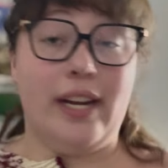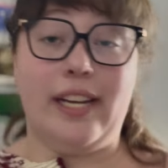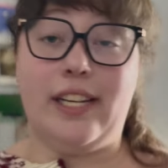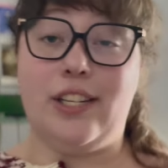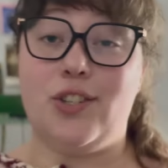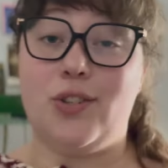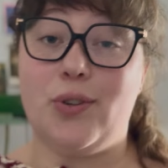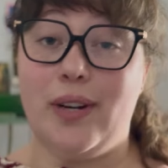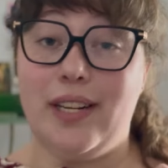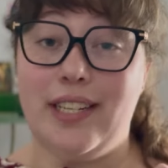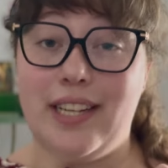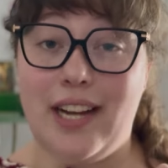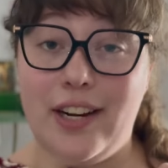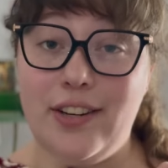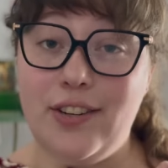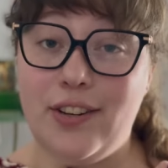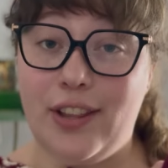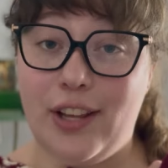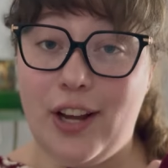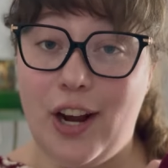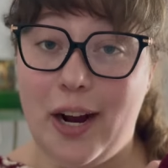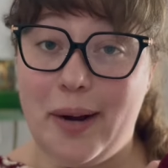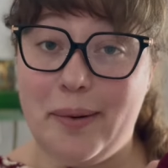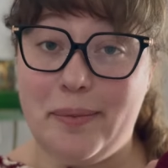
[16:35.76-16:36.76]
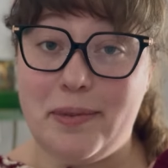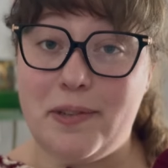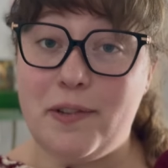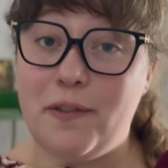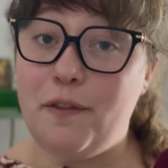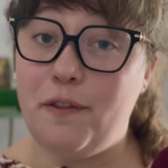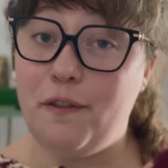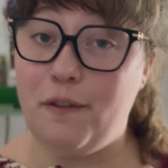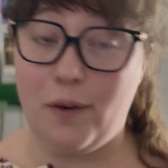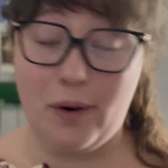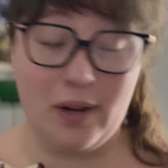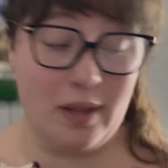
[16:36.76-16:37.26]
joined under the arms
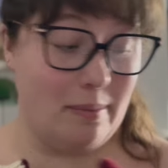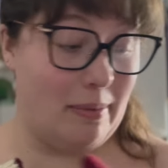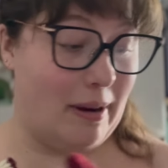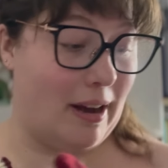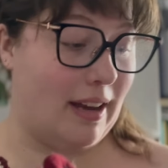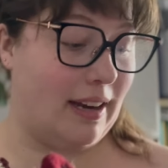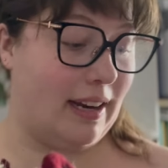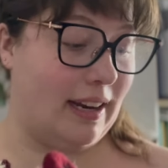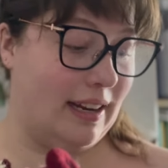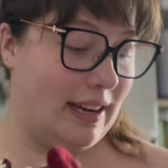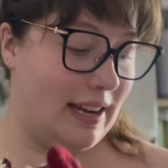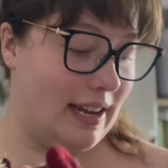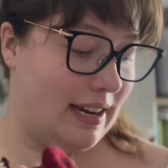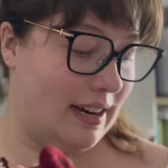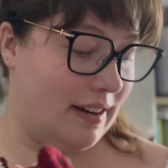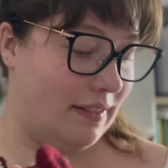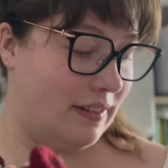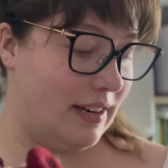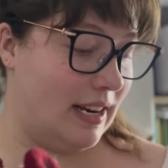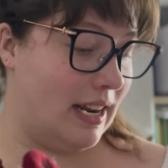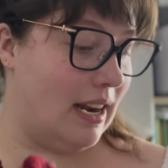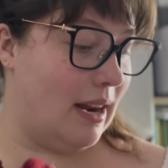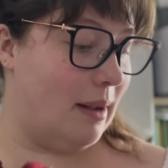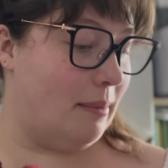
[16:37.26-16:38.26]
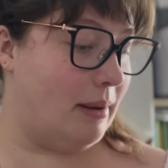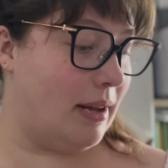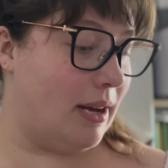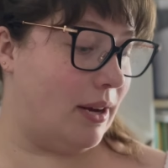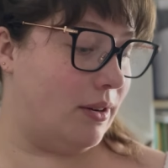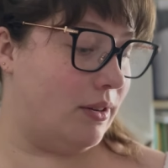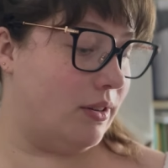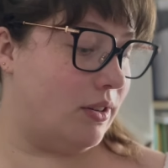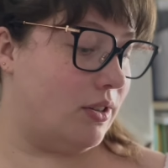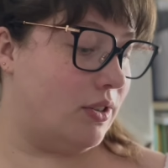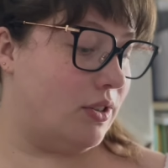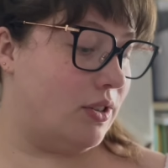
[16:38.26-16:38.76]
for the body, and I've knit
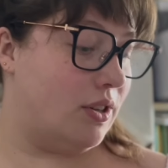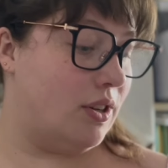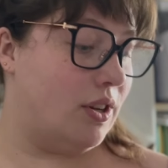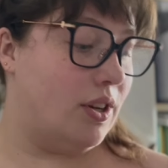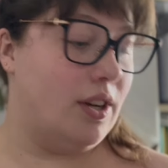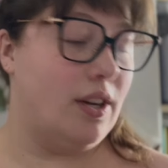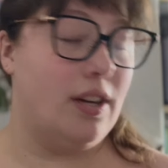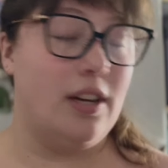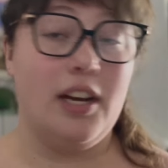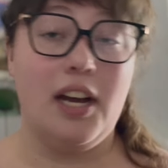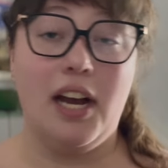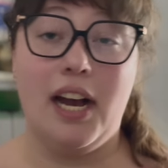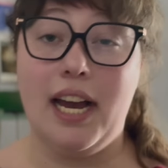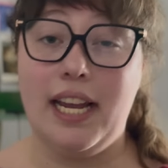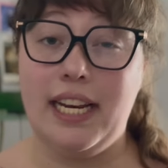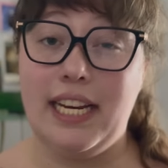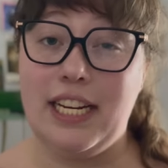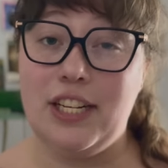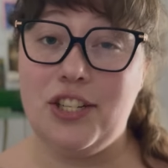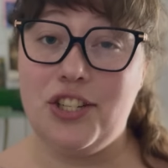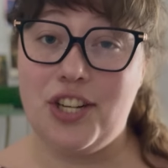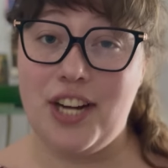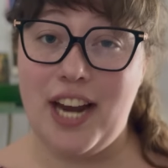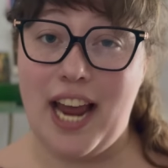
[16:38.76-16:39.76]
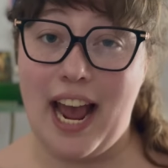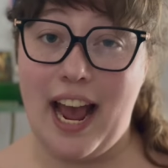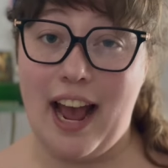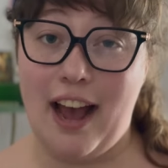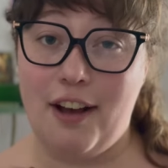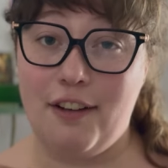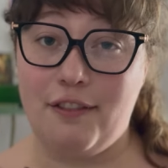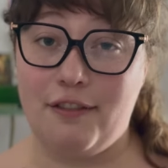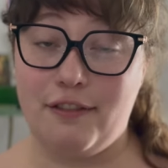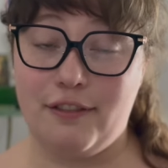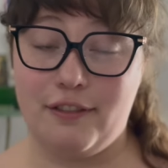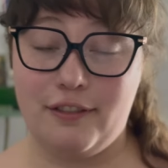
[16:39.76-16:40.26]
about an inch and a half.